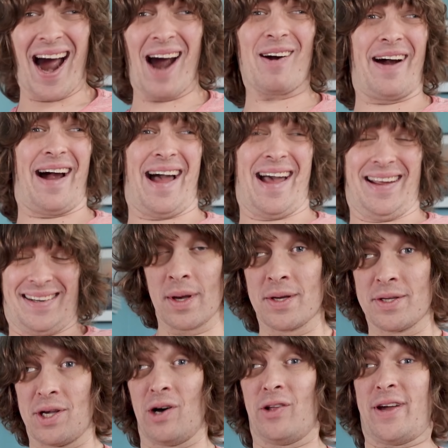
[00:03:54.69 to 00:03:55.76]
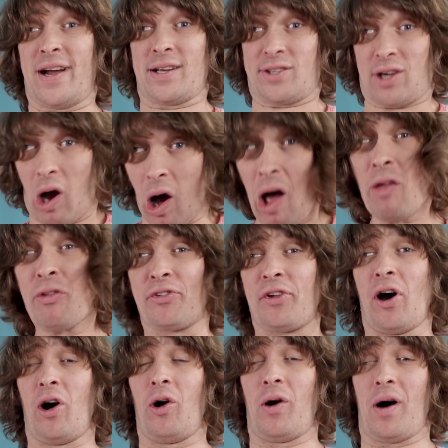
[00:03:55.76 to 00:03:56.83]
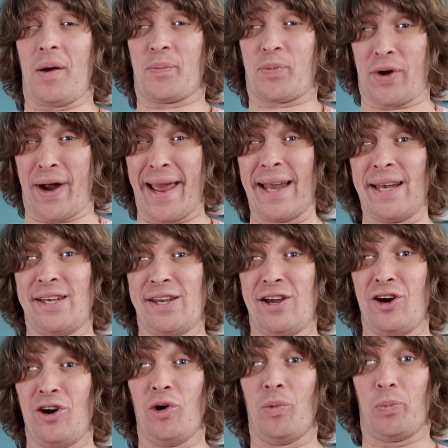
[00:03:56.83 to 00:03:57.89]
All right. So there's also a brand new